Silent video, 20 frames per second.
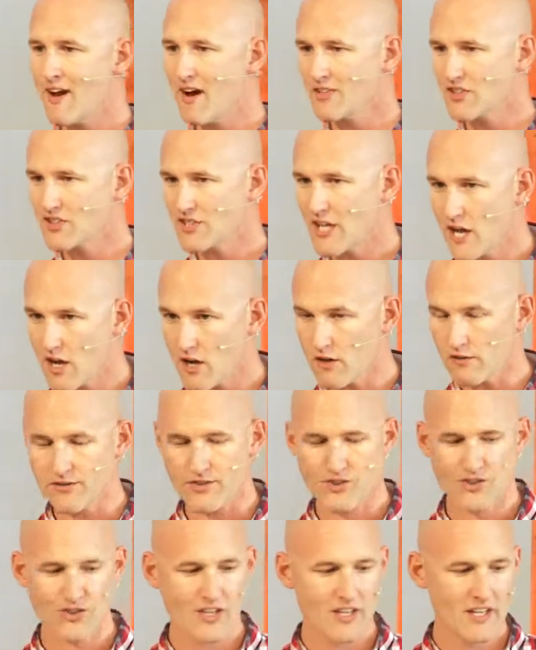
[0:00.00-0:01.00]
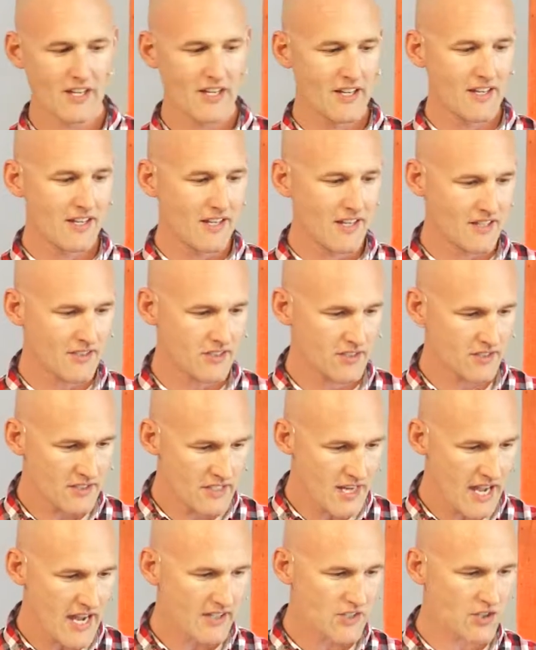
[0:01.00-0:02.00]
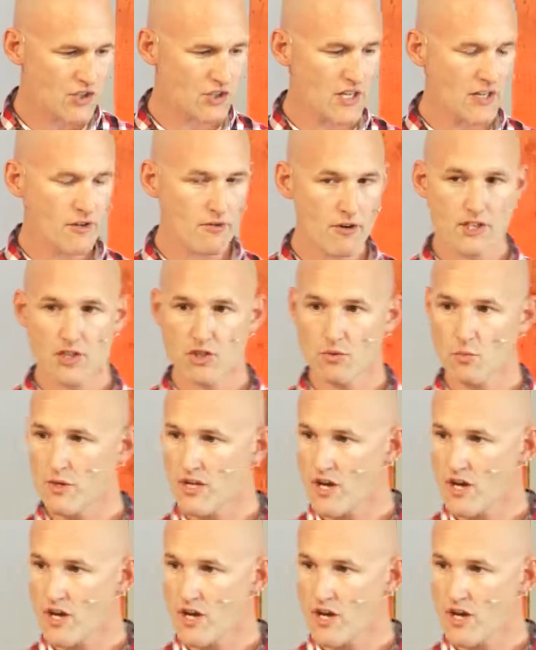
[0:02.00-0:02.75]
ourselves as the next generation.